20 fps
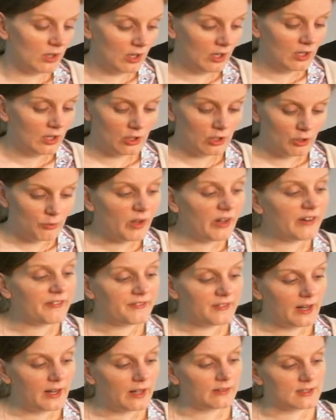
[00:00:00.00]
you might have
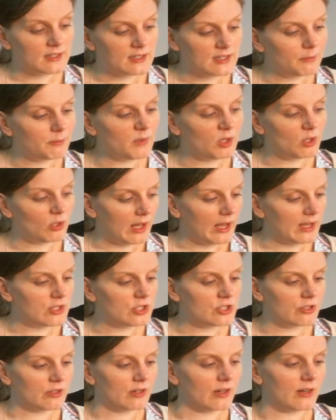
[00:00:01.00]
done a
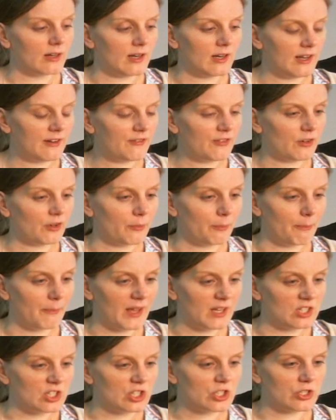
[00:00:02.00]
simulation and never
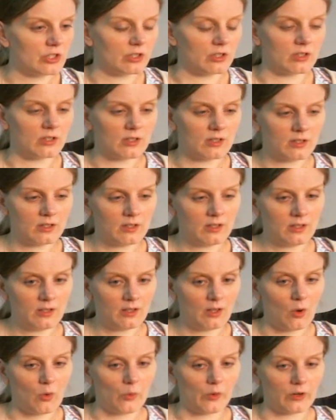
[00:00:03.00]
mentioned
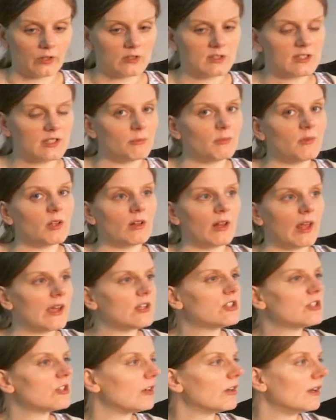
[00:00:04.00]
the word
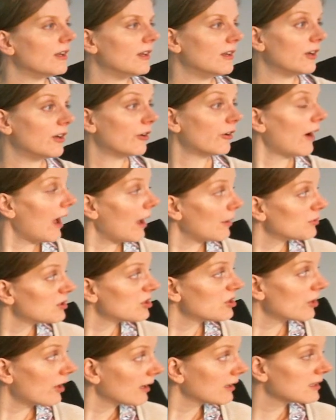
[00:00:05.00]
simulation in your
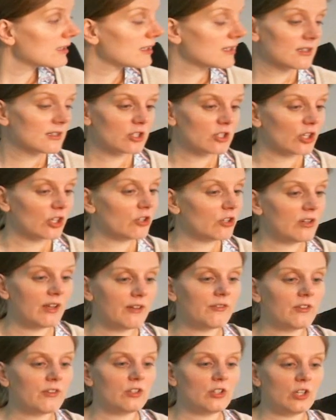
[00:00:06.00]
abstract. So you
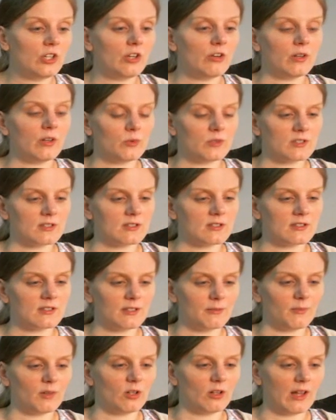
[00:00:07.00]
never knew it was a
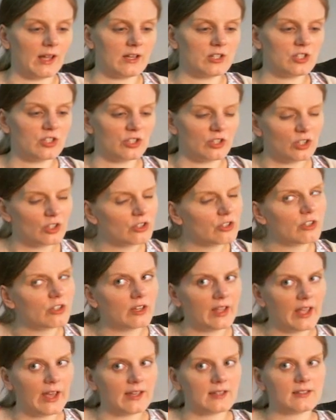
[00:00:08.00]
simulation. You could
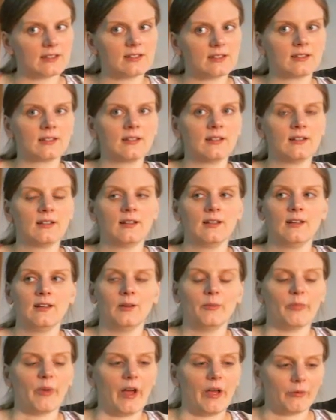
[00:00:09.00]
guess
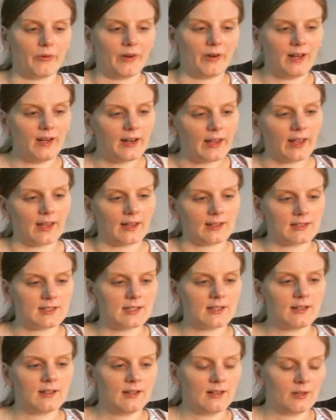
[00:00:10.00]
by reading it,
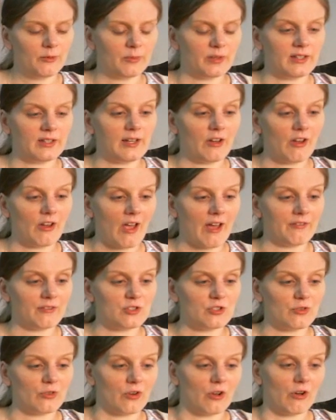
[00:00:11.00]
but then you have
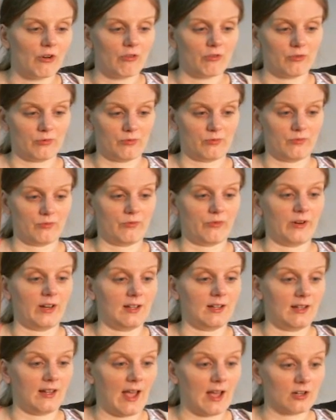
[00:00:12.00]
to go read
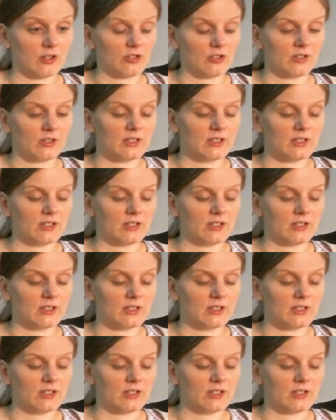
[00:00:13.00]
the actual